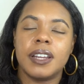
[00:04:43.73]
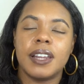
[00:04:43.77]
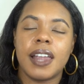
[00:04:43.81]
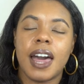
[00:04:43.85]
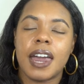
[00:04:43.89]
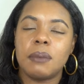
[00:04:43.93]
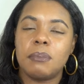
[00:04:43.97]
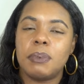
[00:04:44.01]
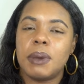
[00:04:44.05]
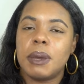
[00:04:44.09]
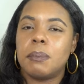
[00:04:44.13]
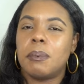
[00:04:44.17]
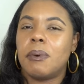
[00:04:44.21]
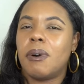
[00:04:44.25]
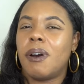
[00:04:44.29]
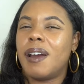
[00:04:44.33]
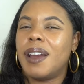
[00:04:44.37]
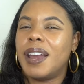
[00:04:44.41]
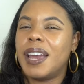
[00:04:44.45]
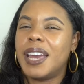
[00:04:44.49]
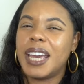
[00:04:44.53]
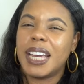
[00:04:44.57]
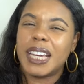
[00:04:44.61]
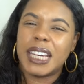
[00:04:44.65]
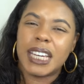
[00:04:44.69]
a lot of people
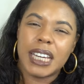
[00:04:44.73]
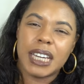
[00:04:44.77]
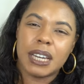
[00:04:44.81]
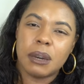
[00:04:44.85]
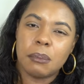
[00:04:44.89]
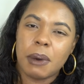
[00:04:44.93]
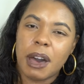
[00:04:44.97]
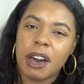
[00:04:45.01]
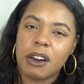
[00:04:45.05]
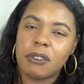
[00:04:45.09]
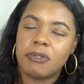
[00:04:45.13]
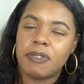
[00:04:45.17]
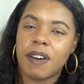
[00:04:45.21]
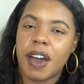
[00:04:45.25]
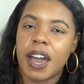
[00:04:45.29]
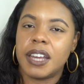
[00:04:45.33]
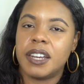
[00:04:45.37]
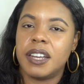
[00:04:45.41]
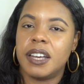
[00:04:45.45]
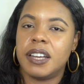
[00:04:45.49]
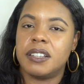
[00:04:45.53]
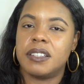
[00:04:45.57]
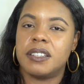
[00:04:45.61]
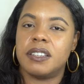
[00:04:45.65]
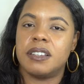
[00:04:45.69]
are icky about
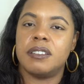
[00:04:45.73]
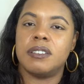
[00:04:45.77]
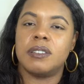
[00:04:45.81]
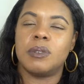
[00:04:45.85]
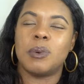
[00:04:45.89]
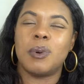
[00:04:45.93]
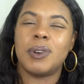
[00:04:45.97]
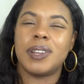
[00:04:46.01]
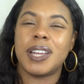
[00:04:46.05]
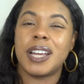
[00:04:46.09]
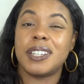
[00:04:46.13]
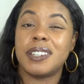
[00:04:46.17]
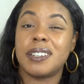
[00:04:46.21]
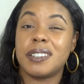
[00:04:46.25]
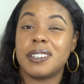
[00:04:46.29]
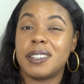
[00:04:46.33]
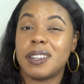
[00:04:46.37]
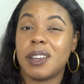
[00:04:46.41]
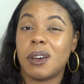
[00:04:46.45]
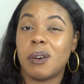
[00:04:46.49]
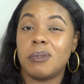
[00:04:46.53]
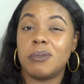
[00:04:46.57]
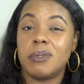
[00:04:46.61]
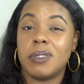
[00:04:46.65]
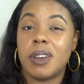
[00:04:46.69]
finances or they
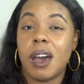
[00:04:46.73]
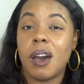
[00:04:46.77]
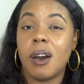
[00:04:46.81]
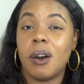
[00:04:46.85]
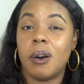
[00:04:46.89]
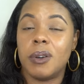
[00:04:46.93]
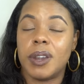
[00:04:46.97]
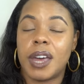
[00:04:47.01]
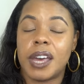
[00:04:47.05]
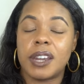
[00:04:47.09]
just don't know.